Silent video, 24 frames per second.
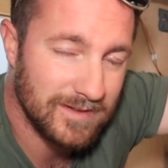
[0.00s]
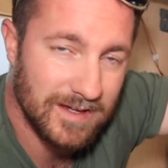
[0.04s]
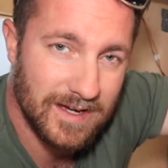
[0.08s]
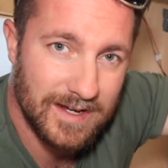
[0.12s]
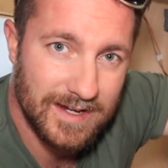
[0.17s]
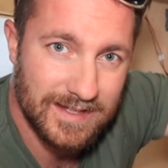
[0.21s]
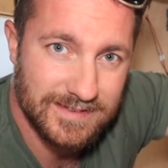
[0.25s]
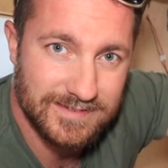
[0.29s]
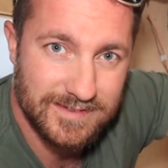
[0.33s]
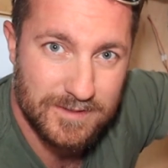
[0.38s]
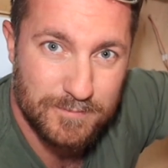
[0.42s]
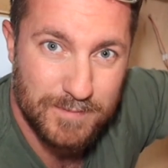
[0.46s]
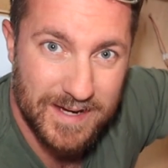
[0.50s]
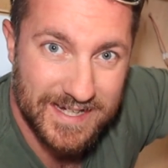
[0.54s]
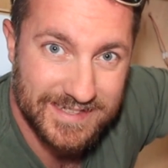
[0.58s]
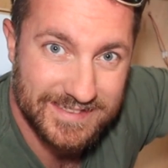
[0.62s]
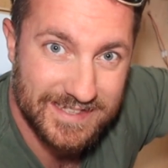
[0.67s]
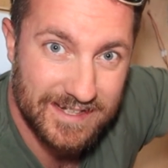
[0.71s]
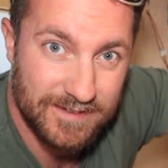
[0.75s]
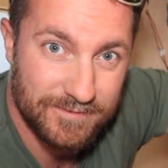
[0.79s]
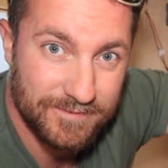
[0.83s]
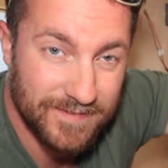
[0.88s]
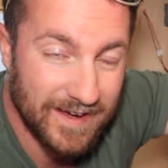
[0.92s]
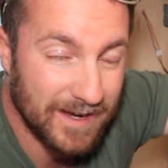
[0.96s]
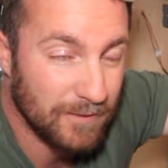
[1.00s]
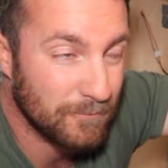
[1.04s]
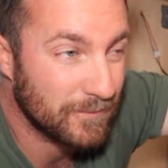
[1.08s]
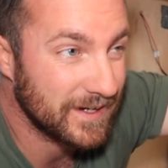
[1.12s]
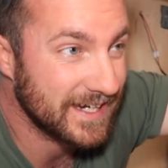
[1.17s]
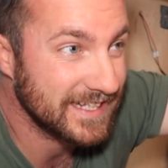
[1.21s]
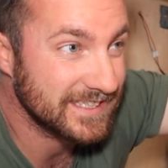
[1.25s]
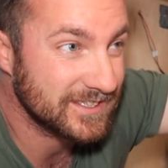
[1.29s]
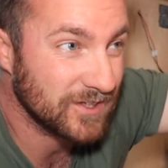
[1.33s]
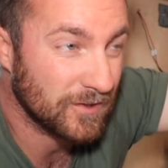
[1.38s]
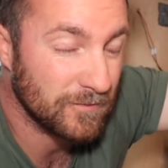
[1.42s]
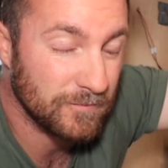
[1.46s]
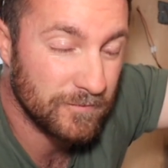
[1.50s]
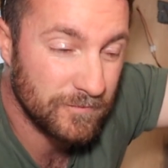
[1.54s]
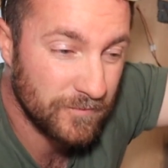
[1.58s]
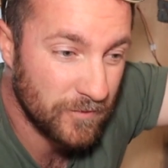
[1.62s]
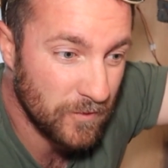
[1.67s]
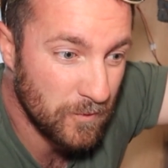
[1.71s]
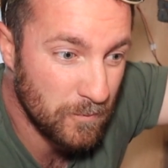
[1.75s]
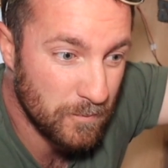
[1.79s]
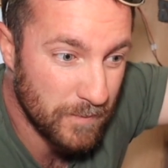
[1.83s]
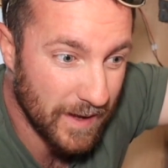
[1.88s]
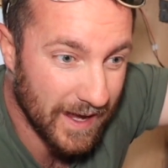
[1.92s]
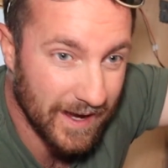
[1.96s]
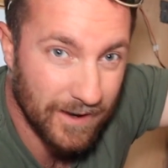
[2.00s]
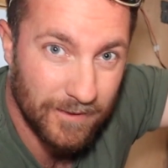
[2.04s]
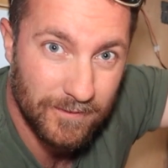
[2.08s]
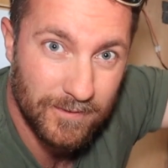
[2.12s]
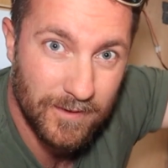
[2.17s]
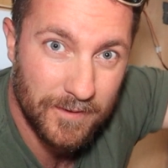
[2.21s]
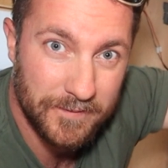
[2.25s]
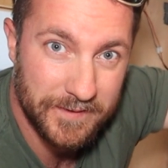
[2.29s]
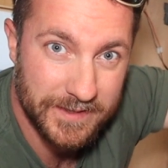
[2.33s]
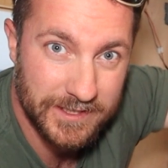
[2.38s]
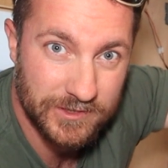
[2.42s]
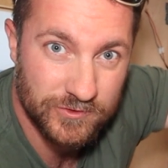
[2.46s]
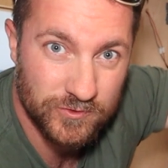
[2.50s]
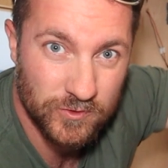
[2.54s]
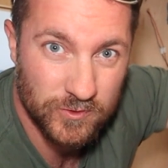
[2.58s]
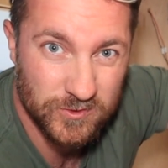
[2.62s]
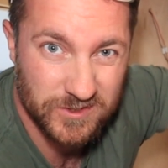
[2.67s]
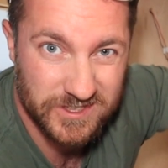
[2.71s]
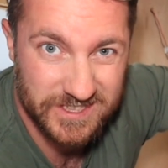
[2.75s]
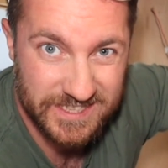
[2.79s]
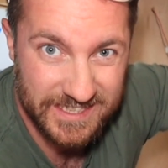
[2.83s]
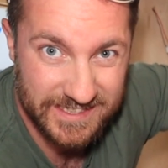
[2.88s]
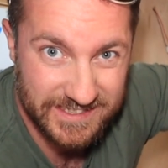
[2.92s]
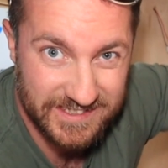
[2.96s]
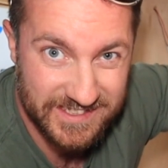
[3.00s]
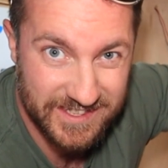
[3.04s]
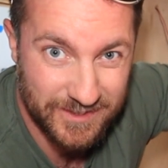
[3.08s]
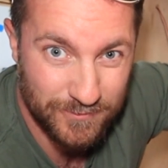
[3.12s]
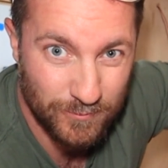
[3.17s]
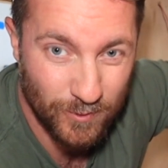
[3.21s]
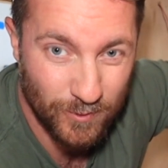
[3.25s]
And as the Max Air fan, when it's on full pelt, only draws 60